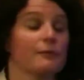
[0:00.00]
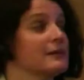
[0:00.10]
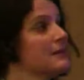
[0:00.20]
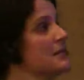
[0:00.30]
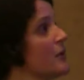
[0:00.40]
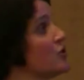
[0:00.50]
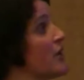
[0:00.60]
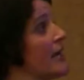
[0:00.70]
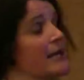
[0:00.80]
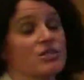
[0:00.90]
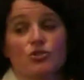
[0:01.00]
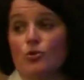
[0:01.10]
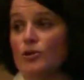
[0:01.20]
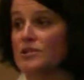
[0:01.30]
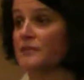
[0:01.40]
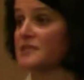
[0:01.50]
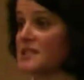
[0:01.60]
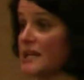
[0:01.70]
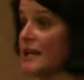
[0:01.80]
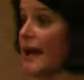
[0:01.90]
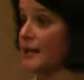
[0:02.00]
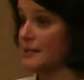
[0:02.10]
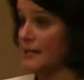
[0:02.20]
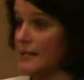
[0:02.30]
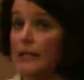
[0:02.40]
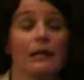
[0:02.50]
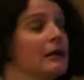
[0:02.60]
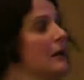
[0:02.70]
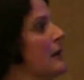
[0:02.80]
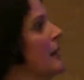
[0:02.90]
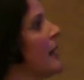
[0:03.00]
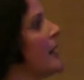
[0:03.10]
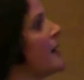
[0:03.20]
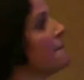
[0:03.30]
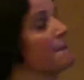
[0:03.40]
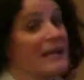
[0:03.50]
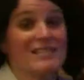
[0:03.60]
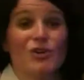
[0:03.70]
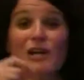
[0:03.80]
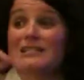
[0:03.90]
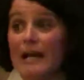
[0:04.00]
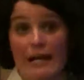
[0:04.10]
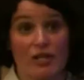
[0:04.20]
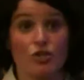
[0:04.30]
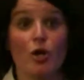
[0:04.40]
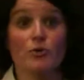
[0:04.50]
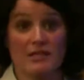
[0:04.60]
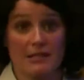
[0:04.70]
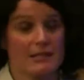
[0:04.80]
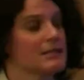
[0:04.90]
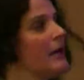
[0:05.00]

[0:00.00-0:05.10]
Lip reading: with the DOJ as scores of C and D based on diagnosis.